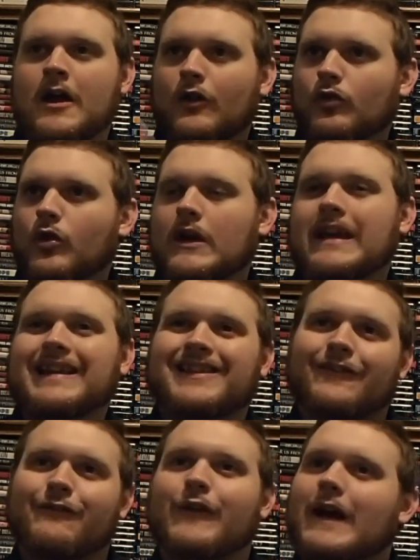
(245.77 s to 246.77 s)
Look at the
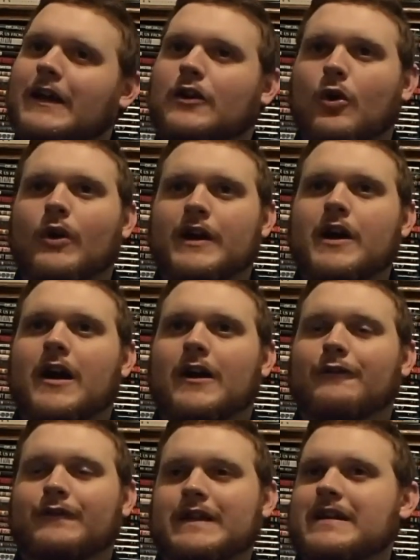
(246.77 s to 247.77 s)
fight
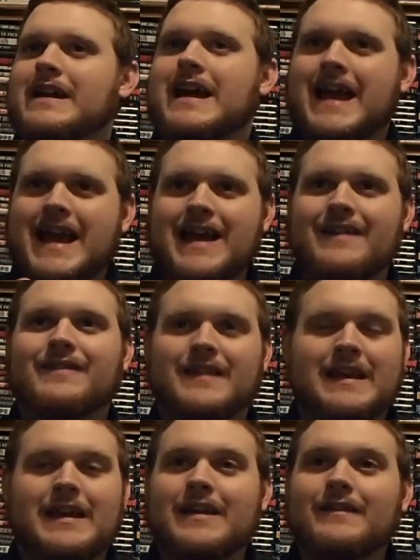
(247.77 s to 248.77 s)
choreography in
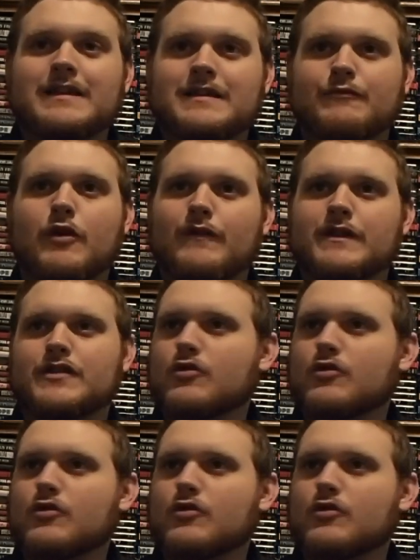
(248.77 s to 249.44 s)
these movies.